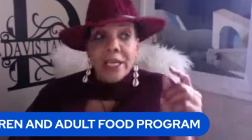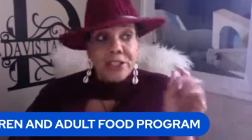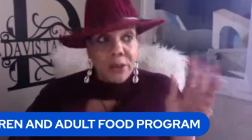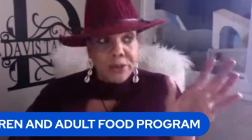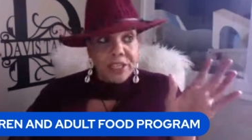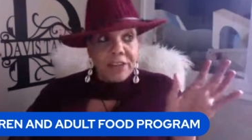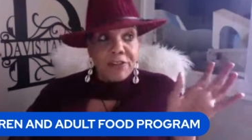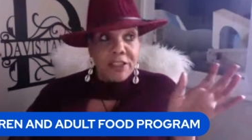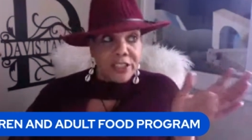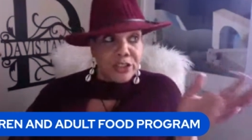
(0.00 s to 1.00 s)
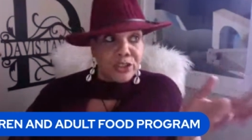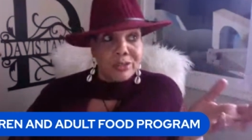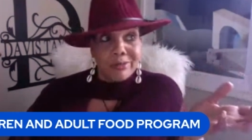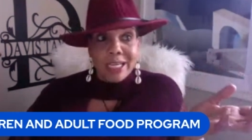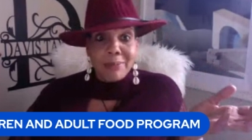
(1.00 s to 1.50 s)
So say for instance,
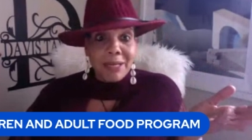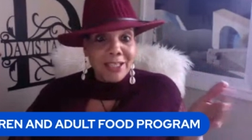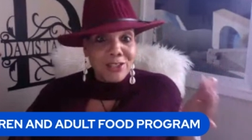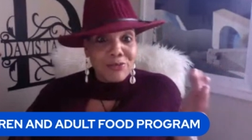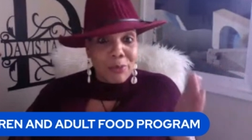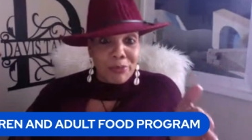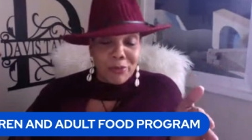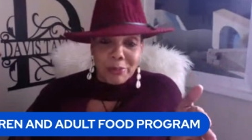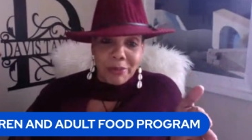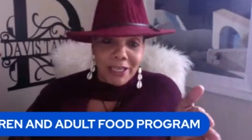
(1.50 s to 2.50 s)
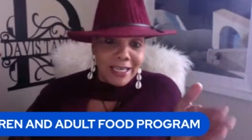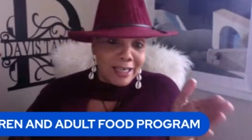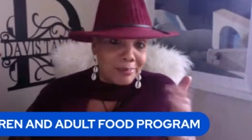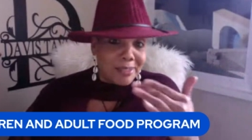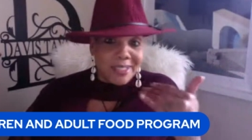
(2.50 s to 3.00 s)
you keep kids from 3
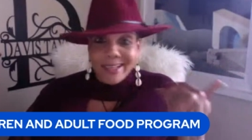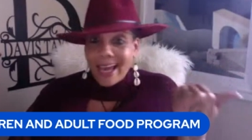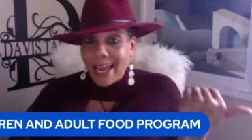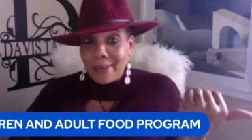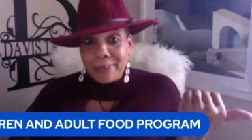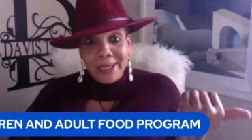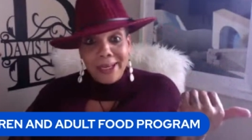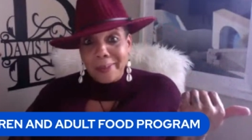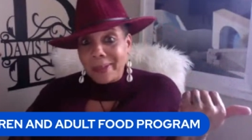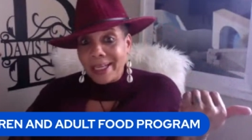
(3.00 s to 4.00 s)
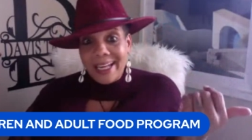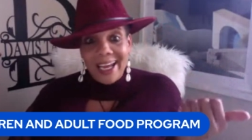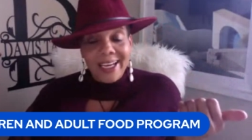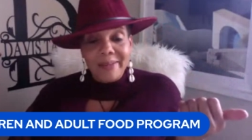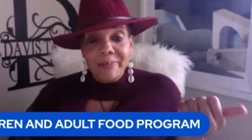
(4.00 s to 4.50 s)
p.m. to 8 p.m. at night.